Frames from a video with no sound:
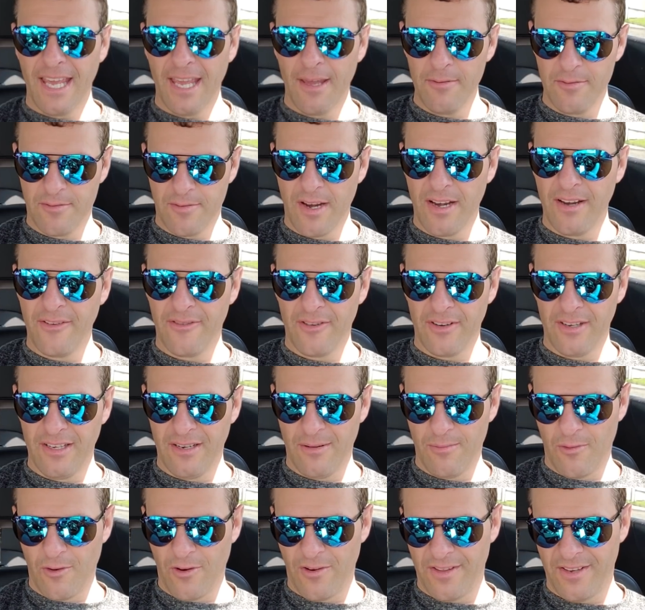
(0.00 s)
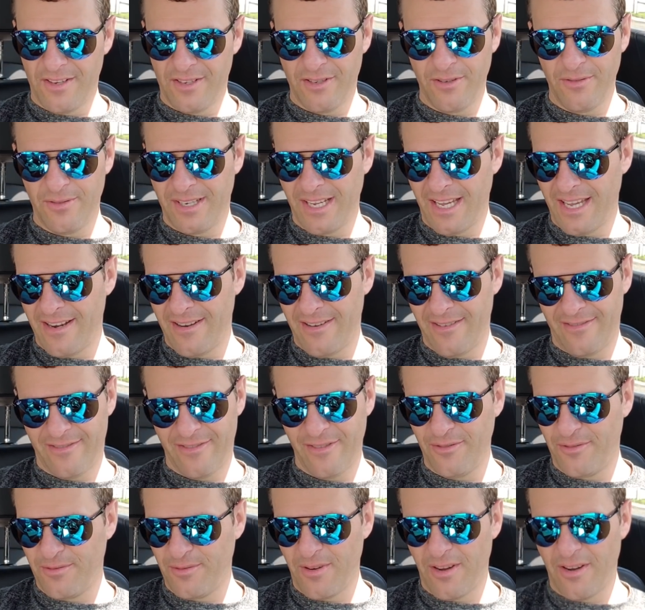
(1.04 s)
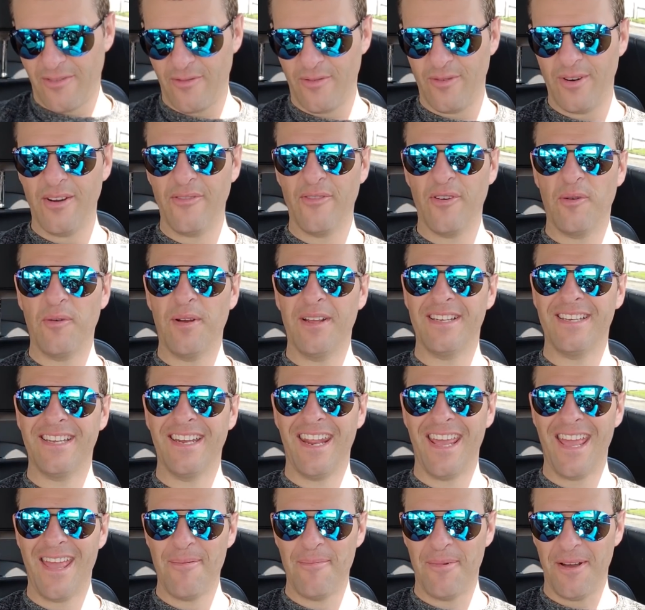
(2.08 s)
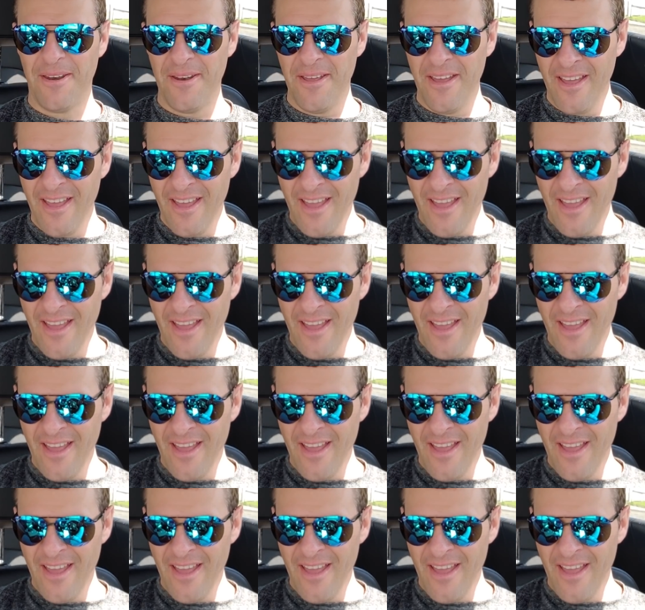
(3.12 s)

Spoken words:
He was ready for a little more than 210 or 212 or whatever he went today, but